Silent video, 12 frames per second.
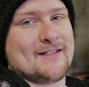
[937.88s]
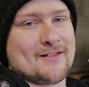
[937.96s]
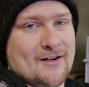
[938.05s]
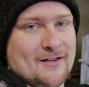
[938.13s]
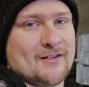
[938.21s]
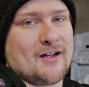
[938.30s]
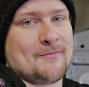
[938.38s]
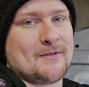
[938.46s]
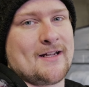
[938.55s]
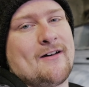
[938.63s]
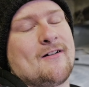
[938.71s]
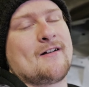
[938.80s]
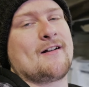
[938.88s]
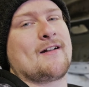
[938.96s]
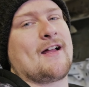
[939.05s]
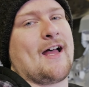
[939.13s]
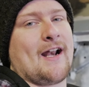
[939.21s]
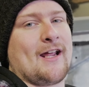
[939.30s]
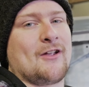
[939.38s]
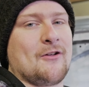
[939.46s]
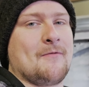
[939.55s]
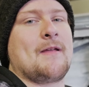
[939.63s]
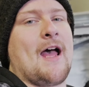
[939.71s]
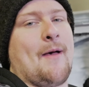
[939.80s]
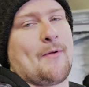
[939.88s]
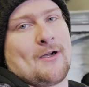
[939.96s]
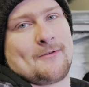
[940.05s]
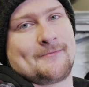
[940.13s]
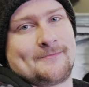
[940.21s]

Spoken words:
starting to come together, and I couldn't be happier.